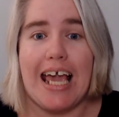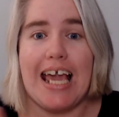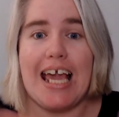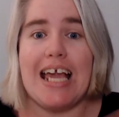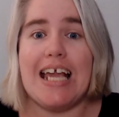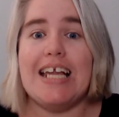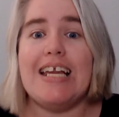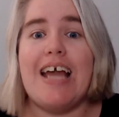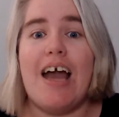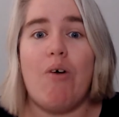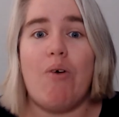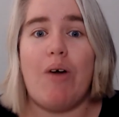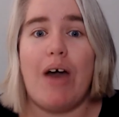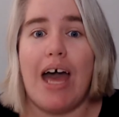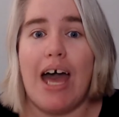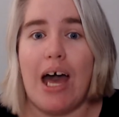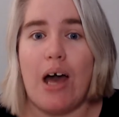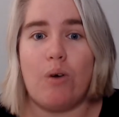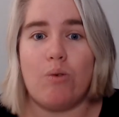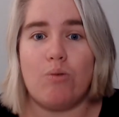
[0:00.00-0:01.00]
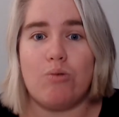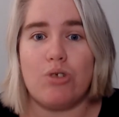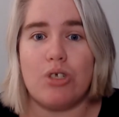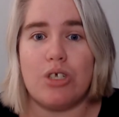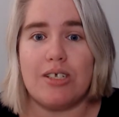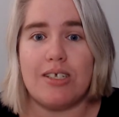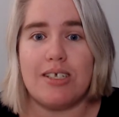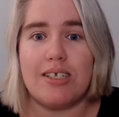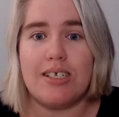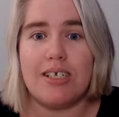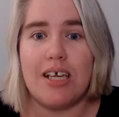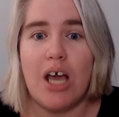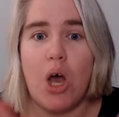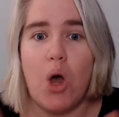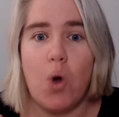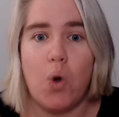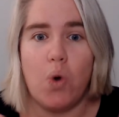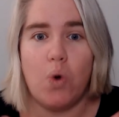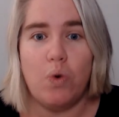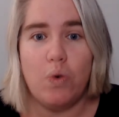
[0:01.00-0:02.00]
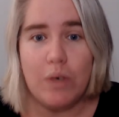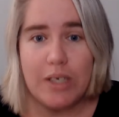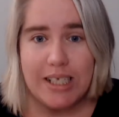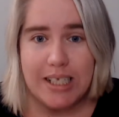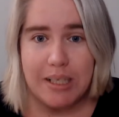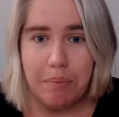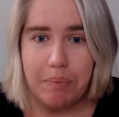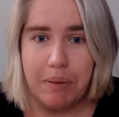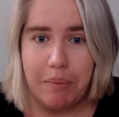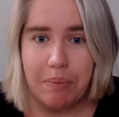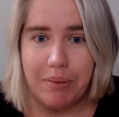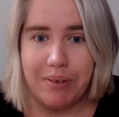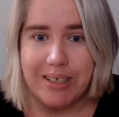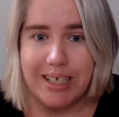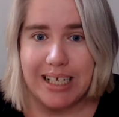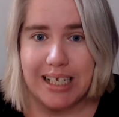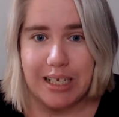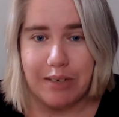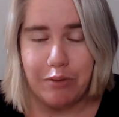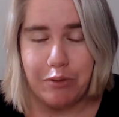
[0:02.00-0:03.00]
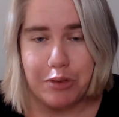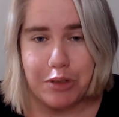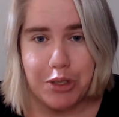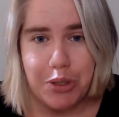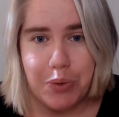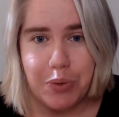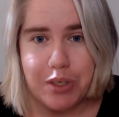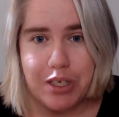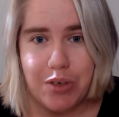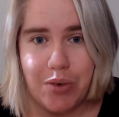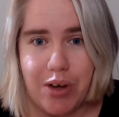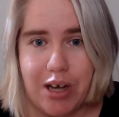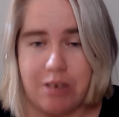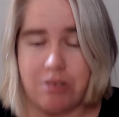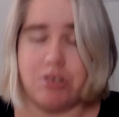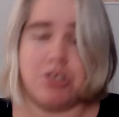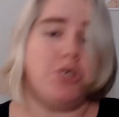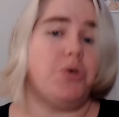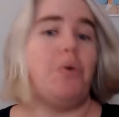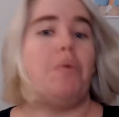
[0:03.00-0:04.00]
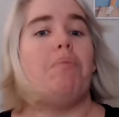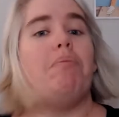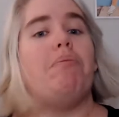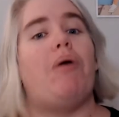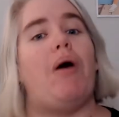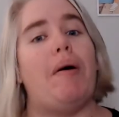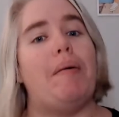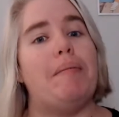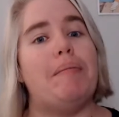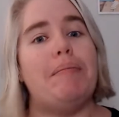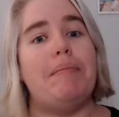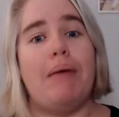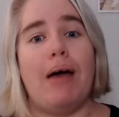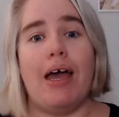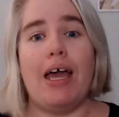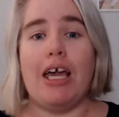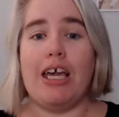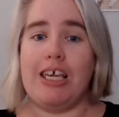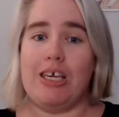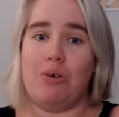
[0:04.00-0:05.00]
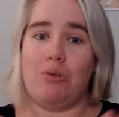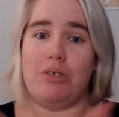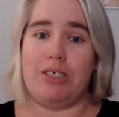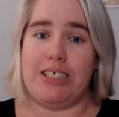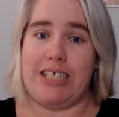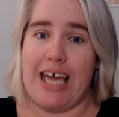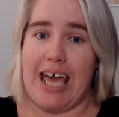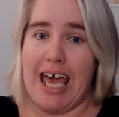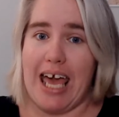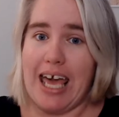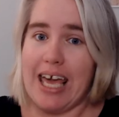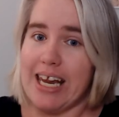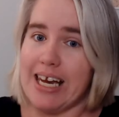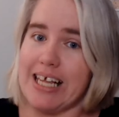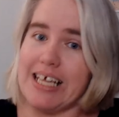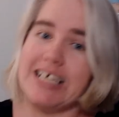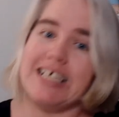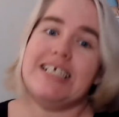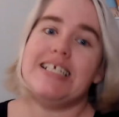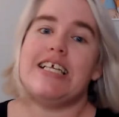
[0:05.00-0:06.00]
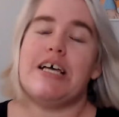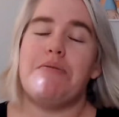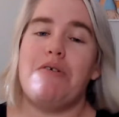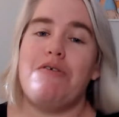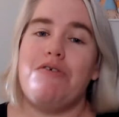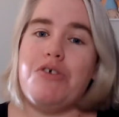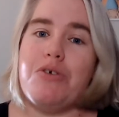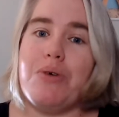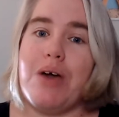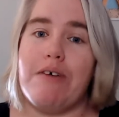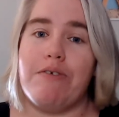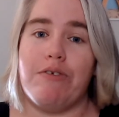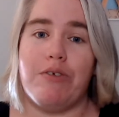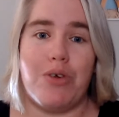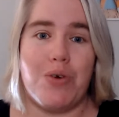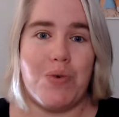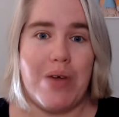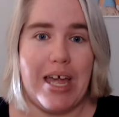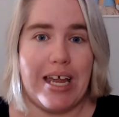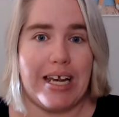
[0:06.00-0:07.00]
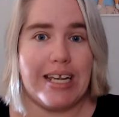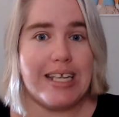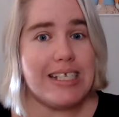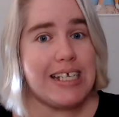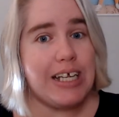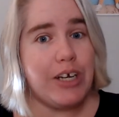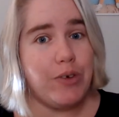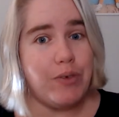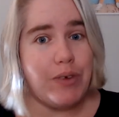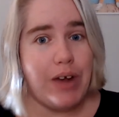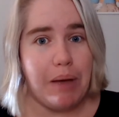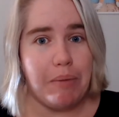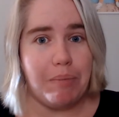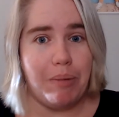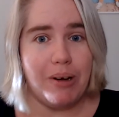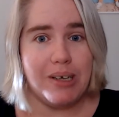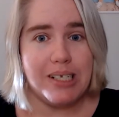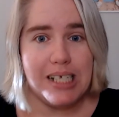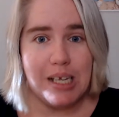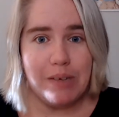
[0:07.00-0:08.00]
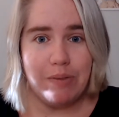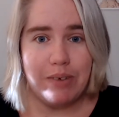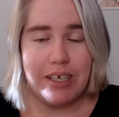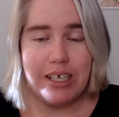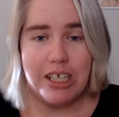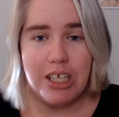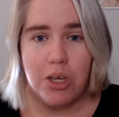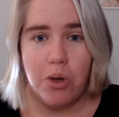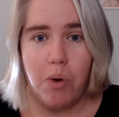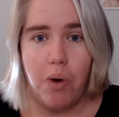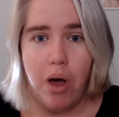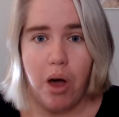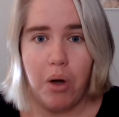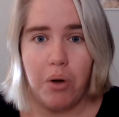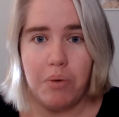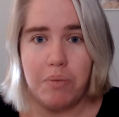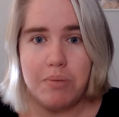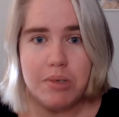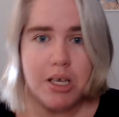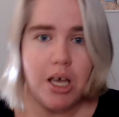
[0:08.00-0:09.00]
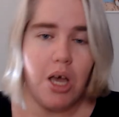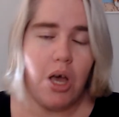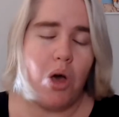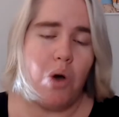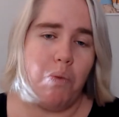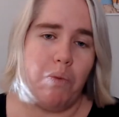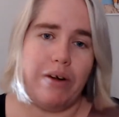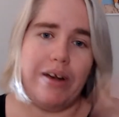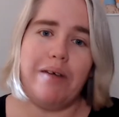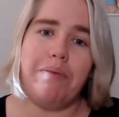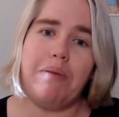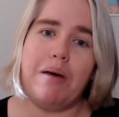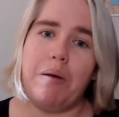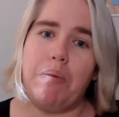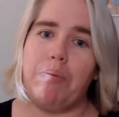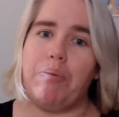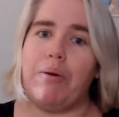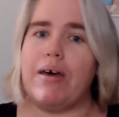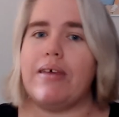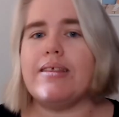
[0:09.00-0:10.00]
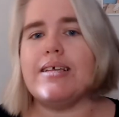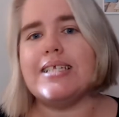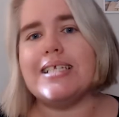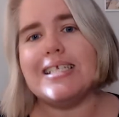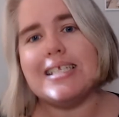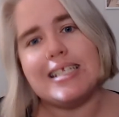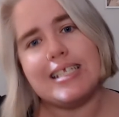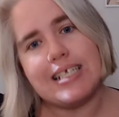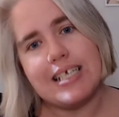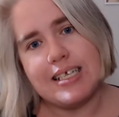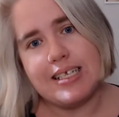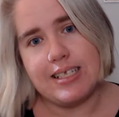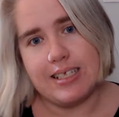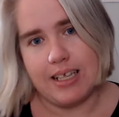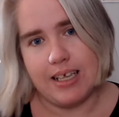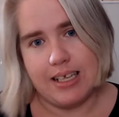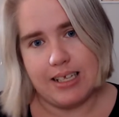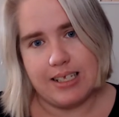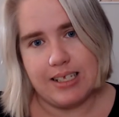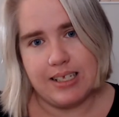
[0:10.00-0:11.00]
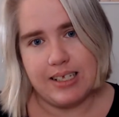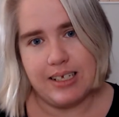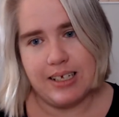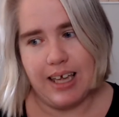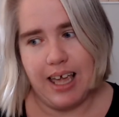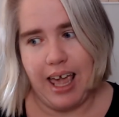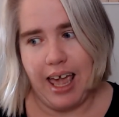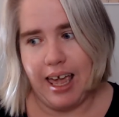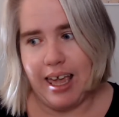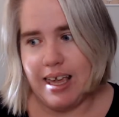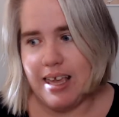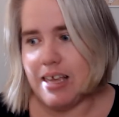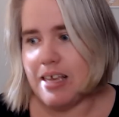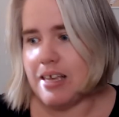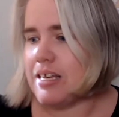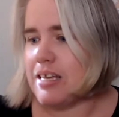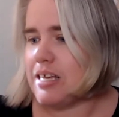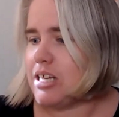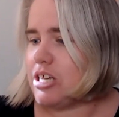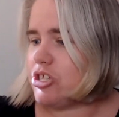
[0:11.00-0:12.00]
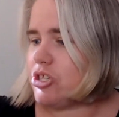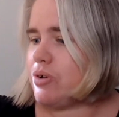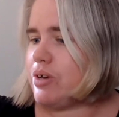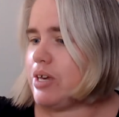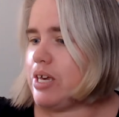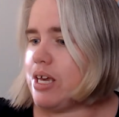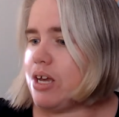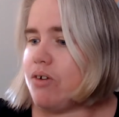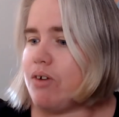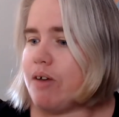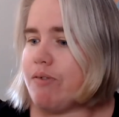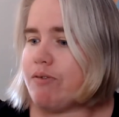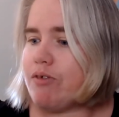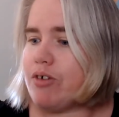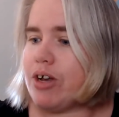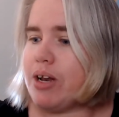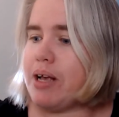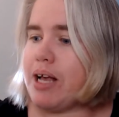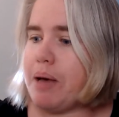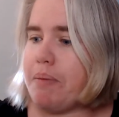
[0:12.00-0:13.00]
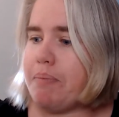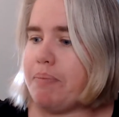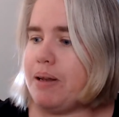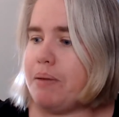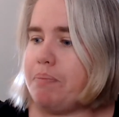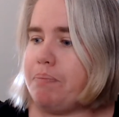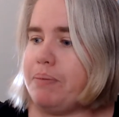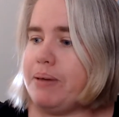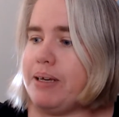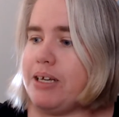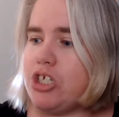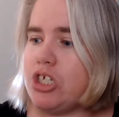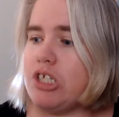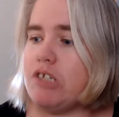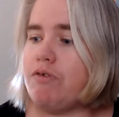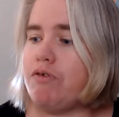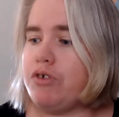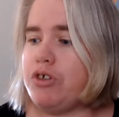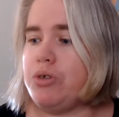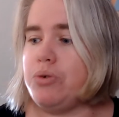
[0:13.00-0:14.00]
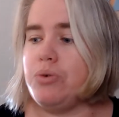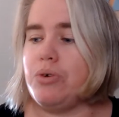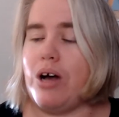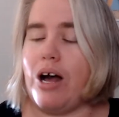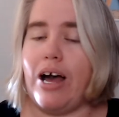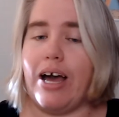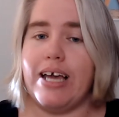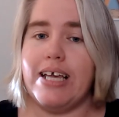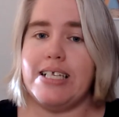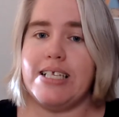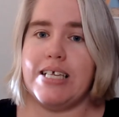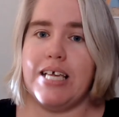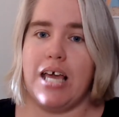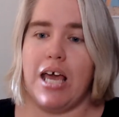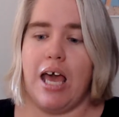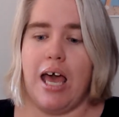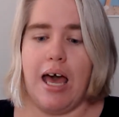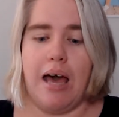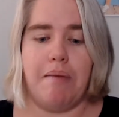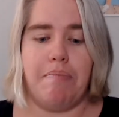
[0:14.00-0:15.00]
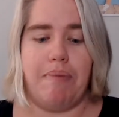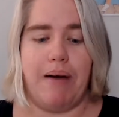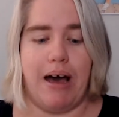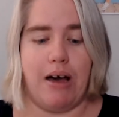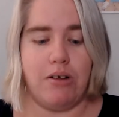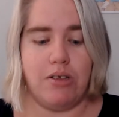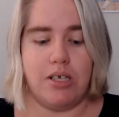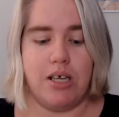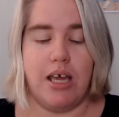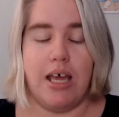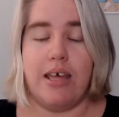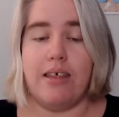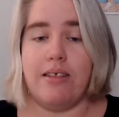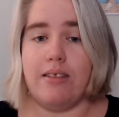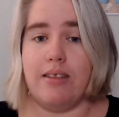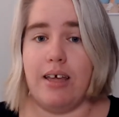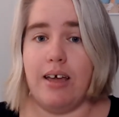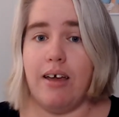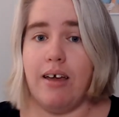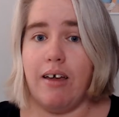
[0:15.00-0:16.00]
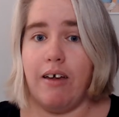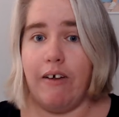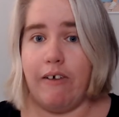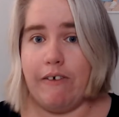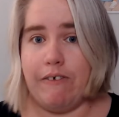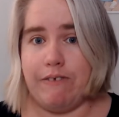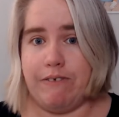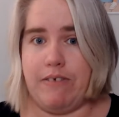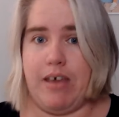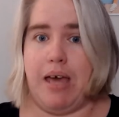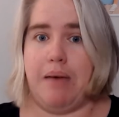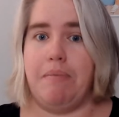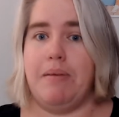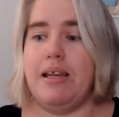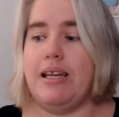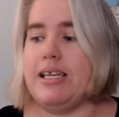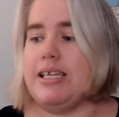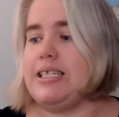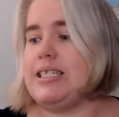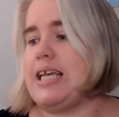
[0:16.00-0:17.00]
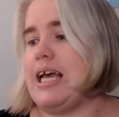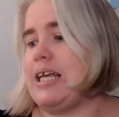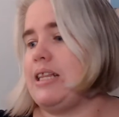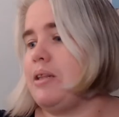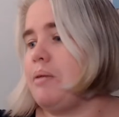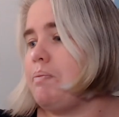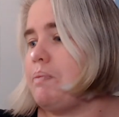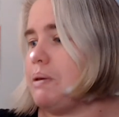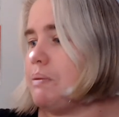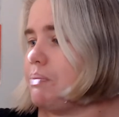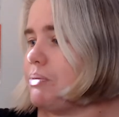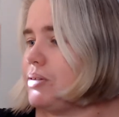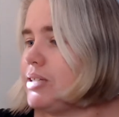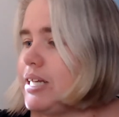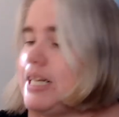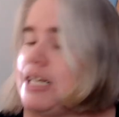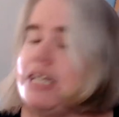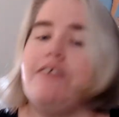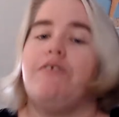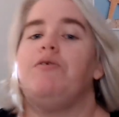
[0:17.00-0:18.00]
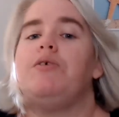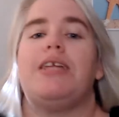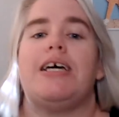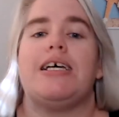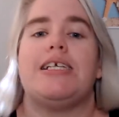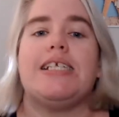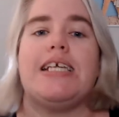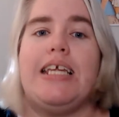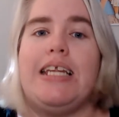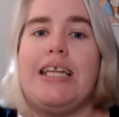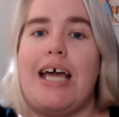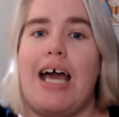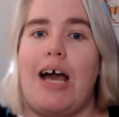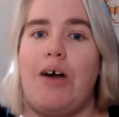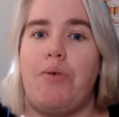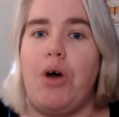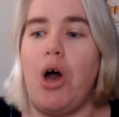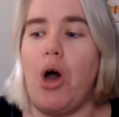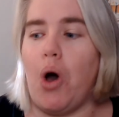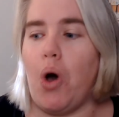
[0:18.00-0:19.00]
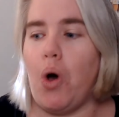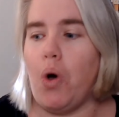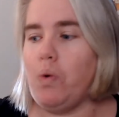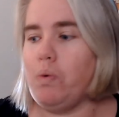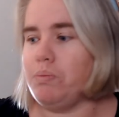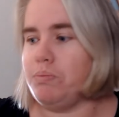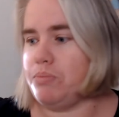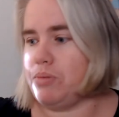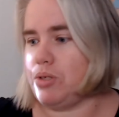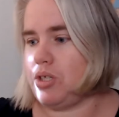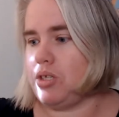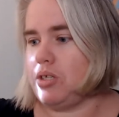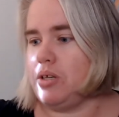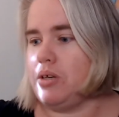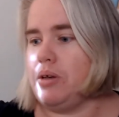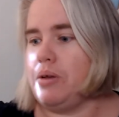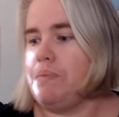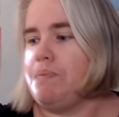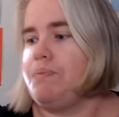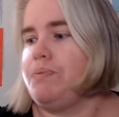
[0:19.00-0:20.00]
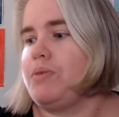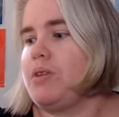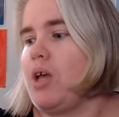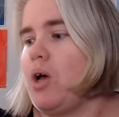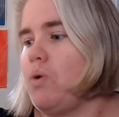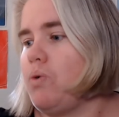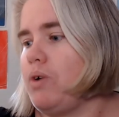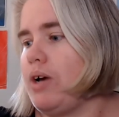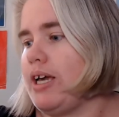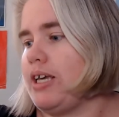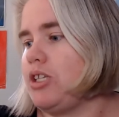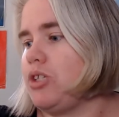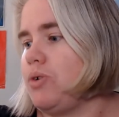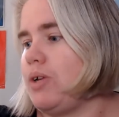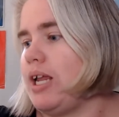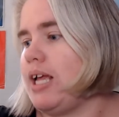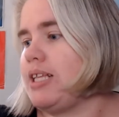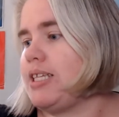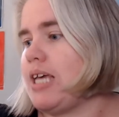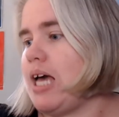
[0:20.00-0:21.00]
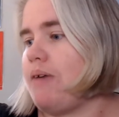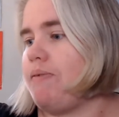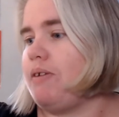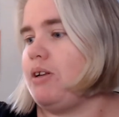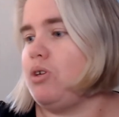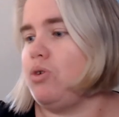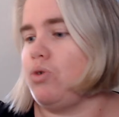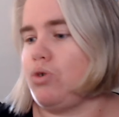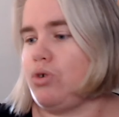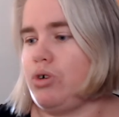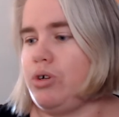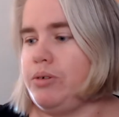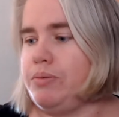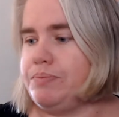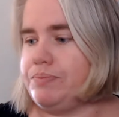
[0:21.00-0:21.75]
in our houses. Who is the people that live with you in your house? Your mom, your dad. Some of you have grannies and grandpas living in your homes. What about brothers and sisters? Hey? So here I've got a couple of pictures for you guys about the families and the people that live with us in our homes okay so let's have a look